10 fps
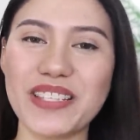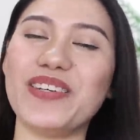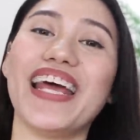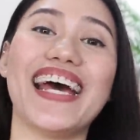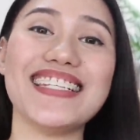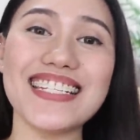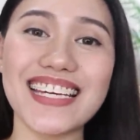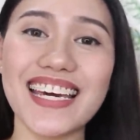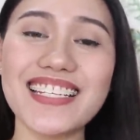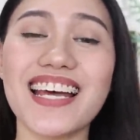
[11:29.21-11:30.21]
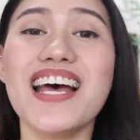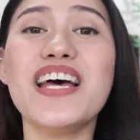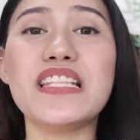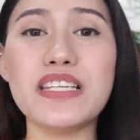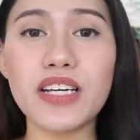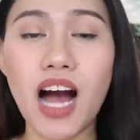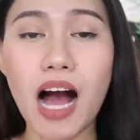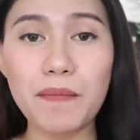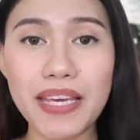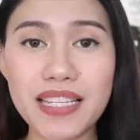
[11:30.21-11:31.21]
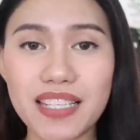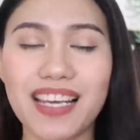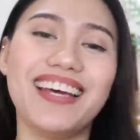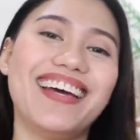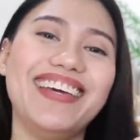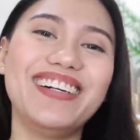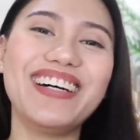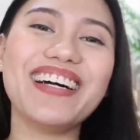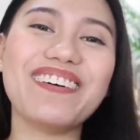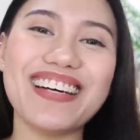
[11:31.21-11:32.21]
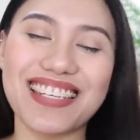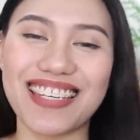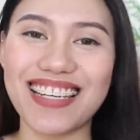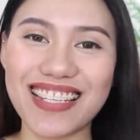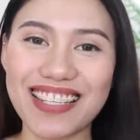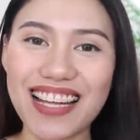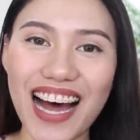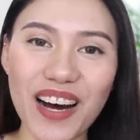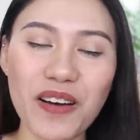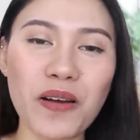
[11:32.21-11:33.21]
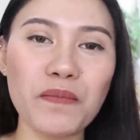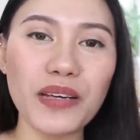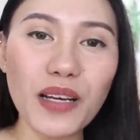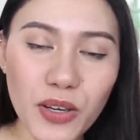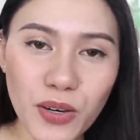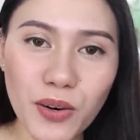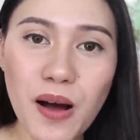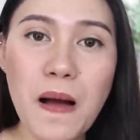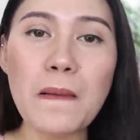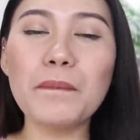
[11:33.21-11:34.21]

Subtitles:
Don't hesitate to comment your questions down below.